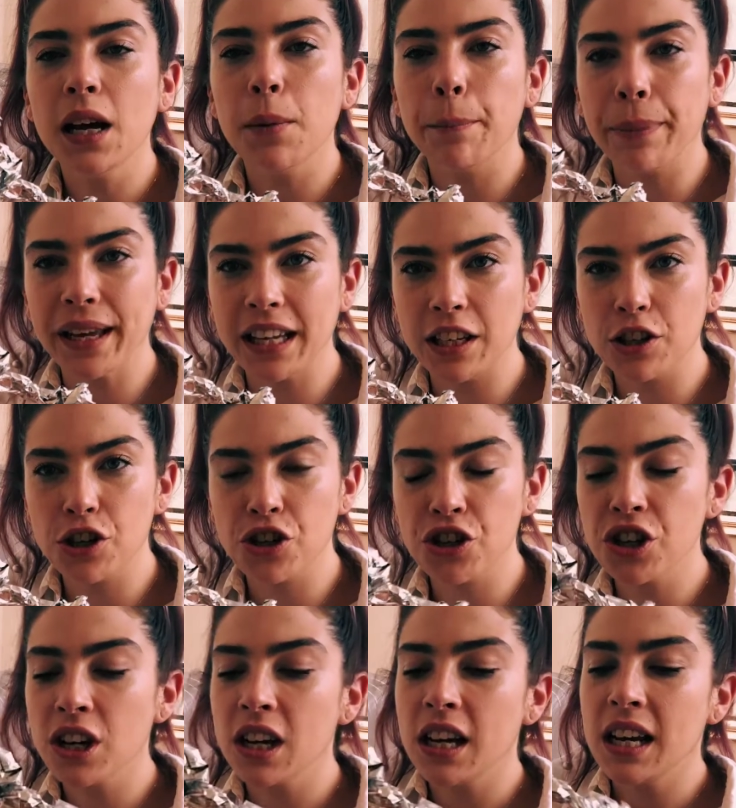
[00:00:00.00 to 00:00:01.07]
Pinch
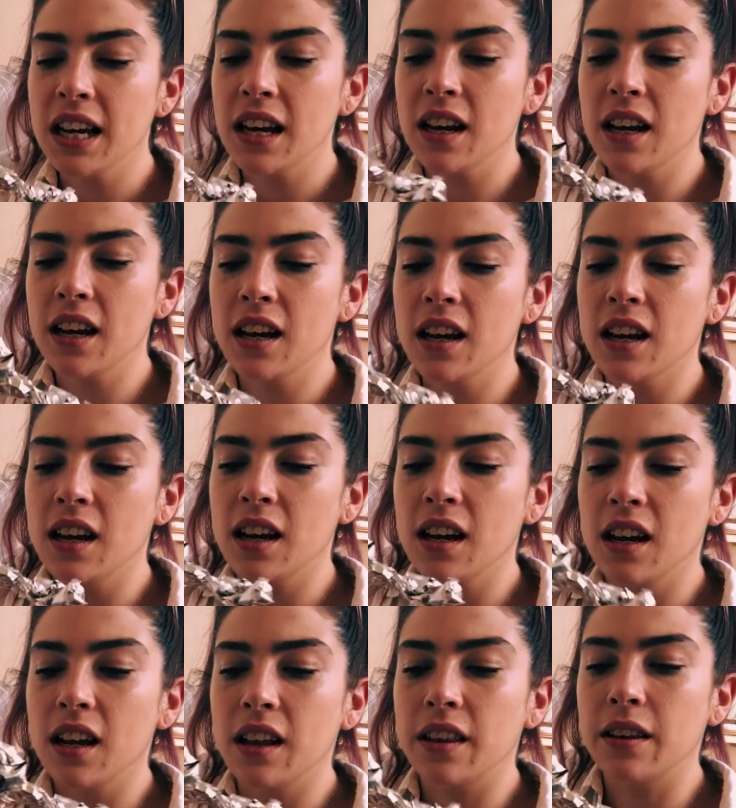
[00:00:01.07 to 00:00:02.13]

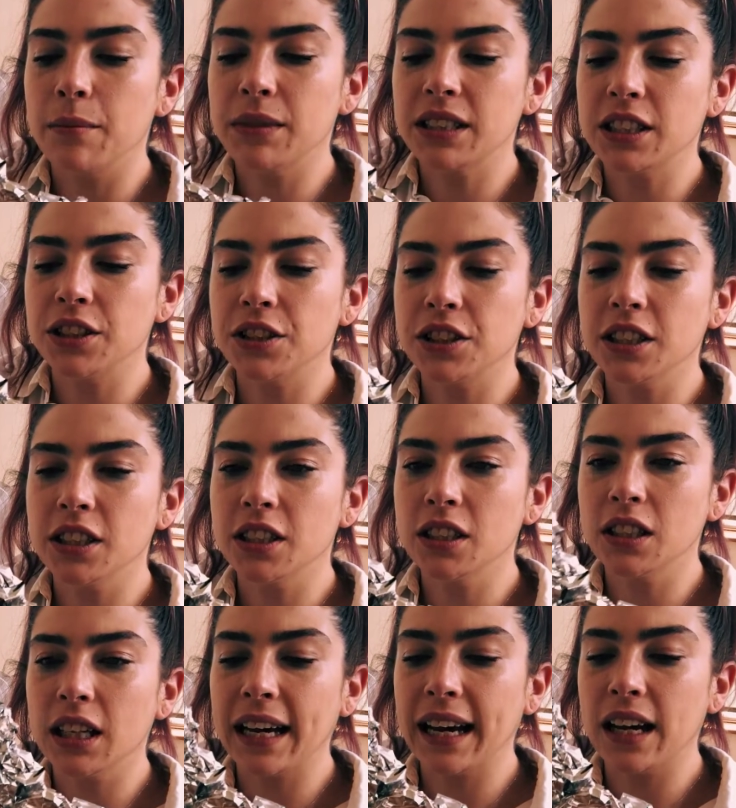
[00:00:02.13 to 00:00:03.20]
the material
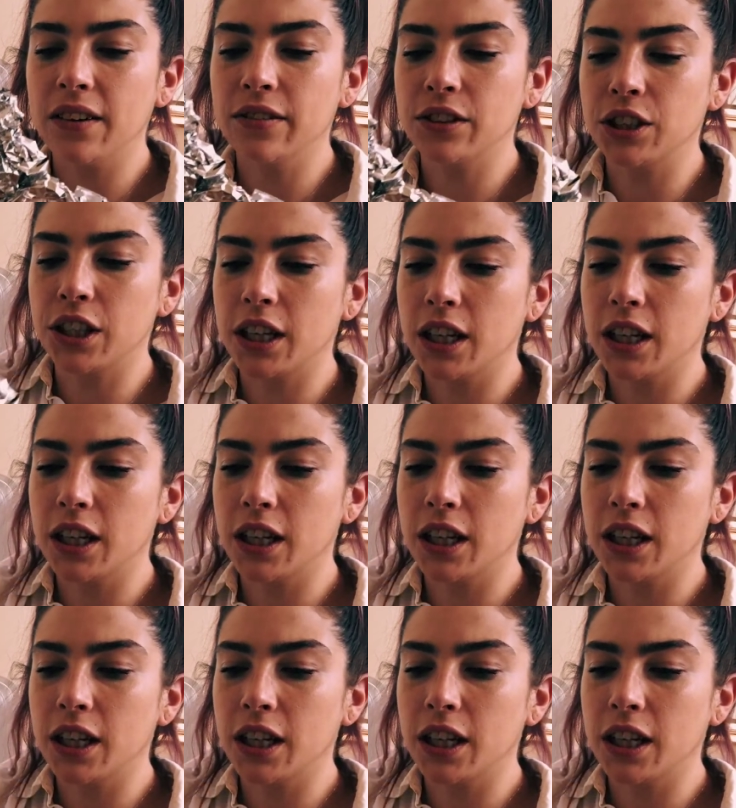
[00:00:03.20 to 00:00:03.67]
after.